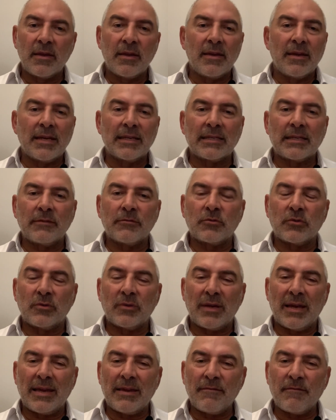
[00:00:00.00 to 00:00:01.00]
It gives you
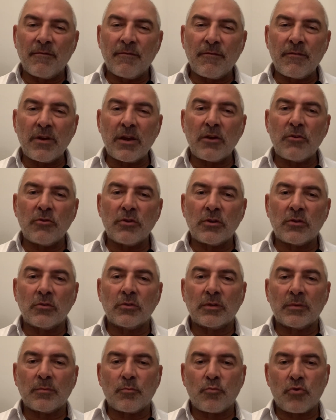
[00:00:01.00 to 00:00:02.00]
a very good
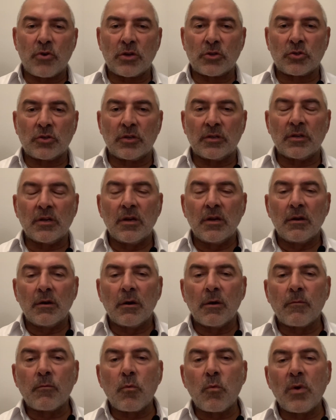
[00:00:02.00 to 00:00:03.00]
impression
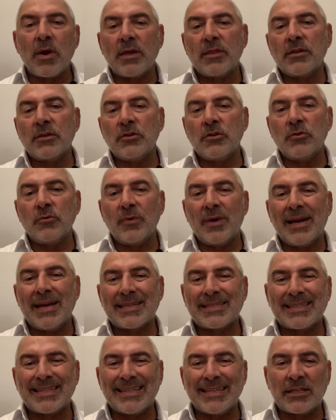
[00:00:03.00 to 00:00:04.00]
of where the
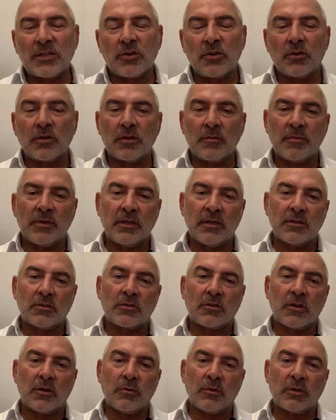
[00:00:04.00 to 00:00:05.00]
US economy is
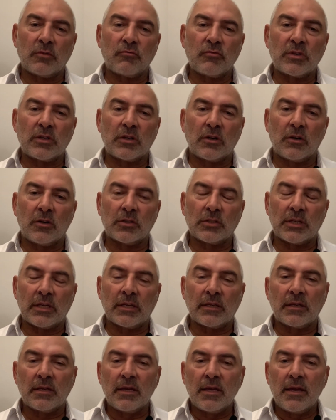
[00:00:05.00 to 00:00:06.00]
going
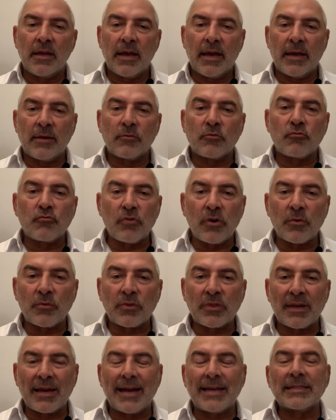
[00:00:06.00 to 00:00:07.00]
regarding uh,
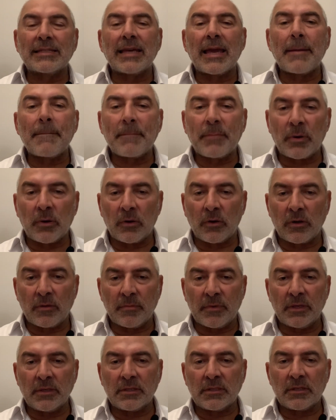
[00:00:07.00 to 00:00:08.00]
growth and
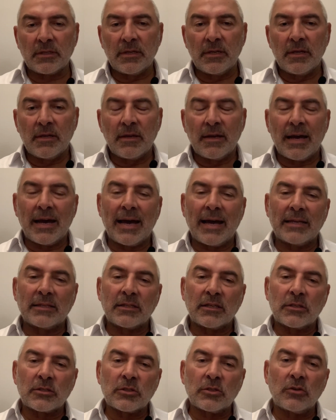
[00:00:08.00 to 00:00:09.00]
employment. And
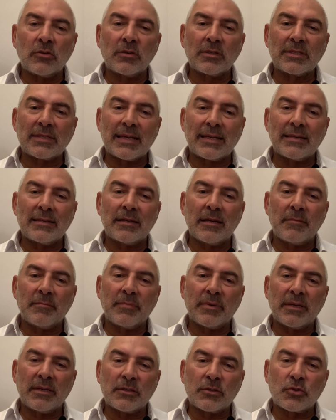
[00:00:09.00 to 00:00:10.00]
as long as that
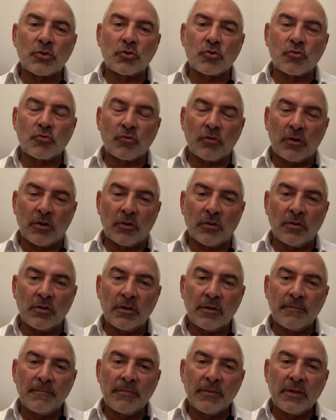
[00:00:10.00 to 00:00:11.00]
number is strong,
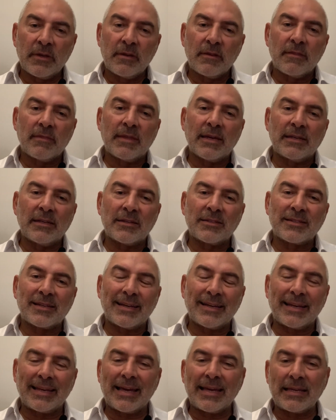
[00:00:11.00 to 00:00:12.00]
then it's
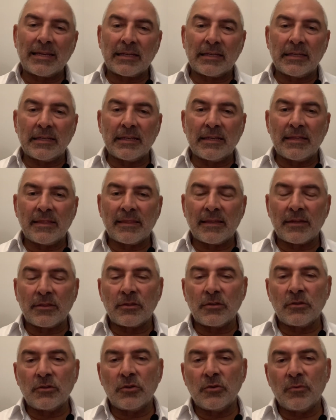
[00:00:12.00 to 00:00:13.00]
unlikely that
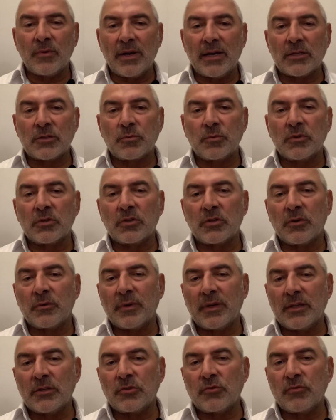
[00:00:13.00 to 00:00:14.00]
the US would go
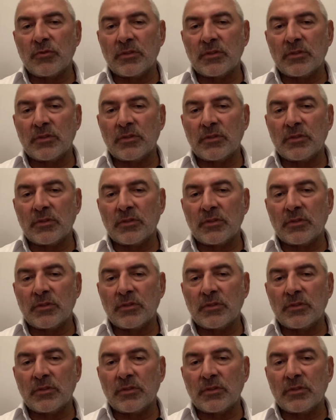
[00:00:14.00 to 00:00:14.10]
into